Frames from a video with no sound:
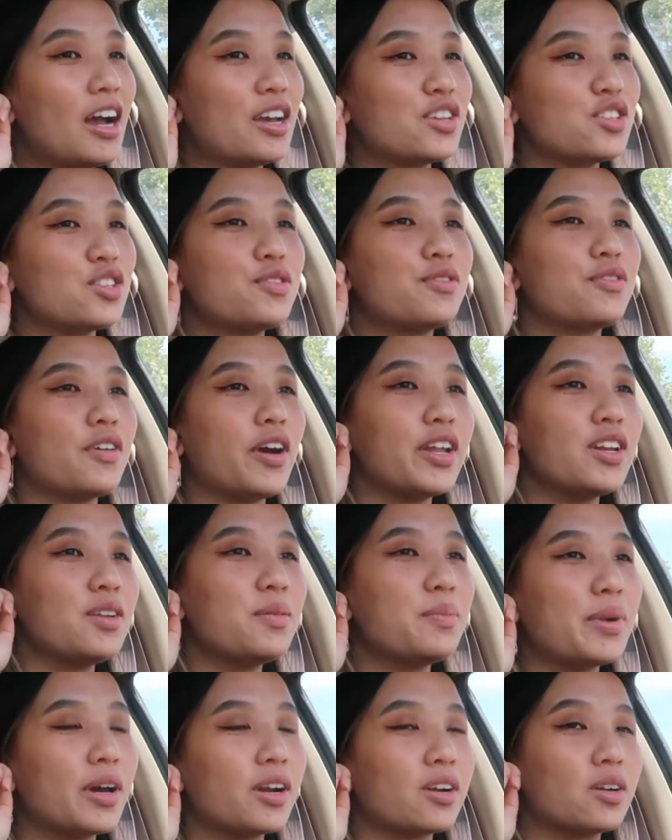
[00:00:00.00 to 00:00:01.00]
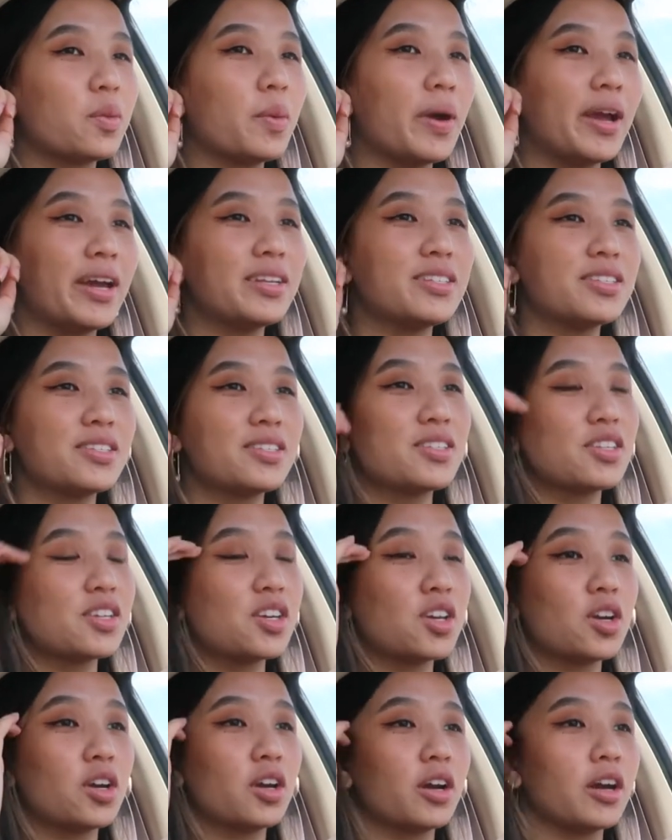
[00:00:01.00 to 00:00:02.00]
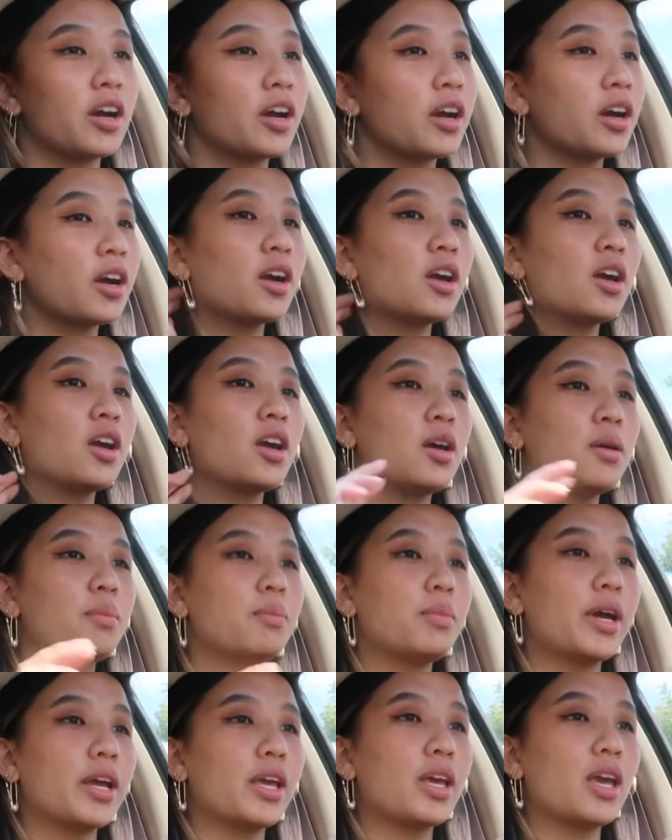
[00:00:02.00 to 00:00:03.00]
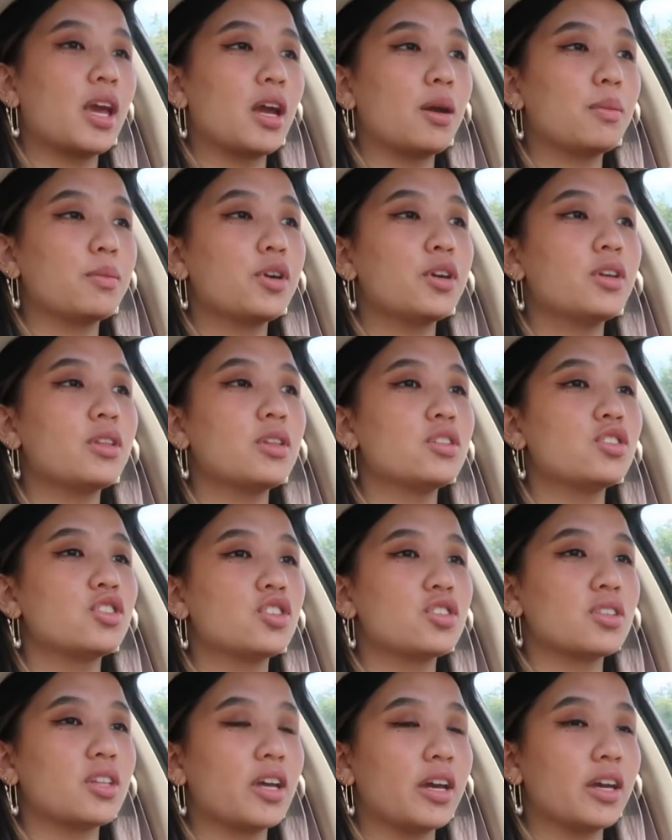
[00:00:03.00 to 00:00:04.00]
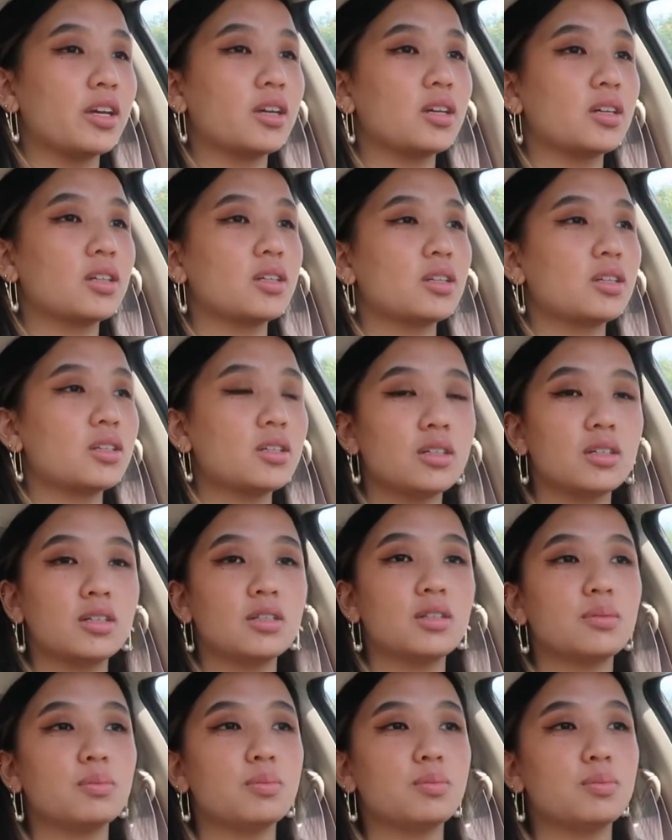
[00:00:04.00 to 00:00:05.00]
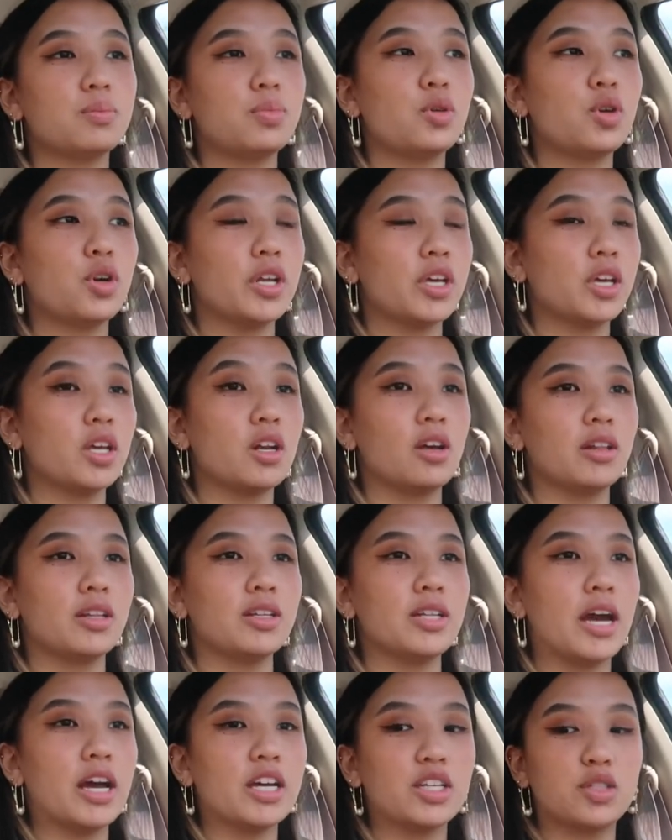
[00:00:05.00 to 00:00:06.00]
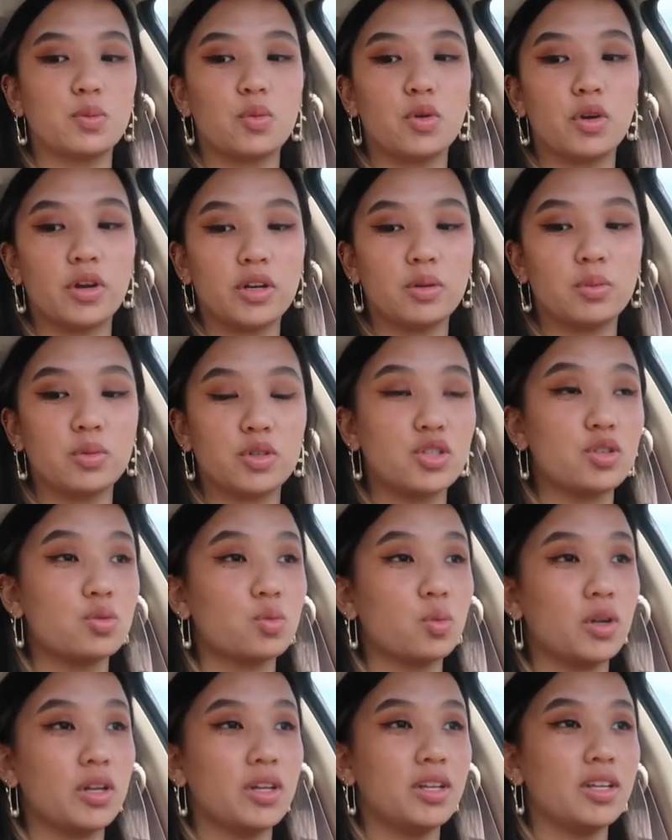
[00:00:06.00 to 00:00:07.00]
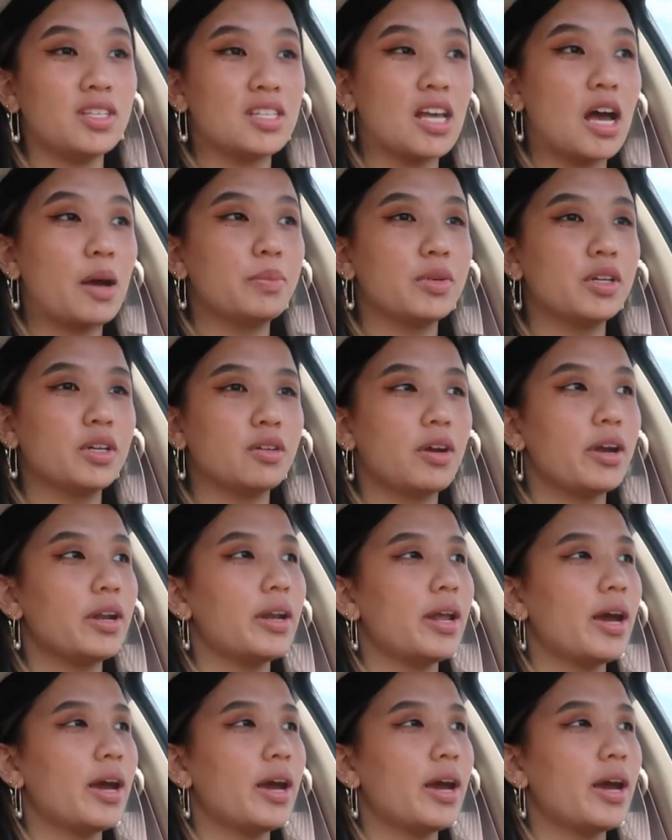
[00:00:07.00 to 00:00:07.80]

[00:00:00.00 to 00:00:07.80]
I should find a better way to secure my camera than just like putting it on the dashboard, which is what is happening right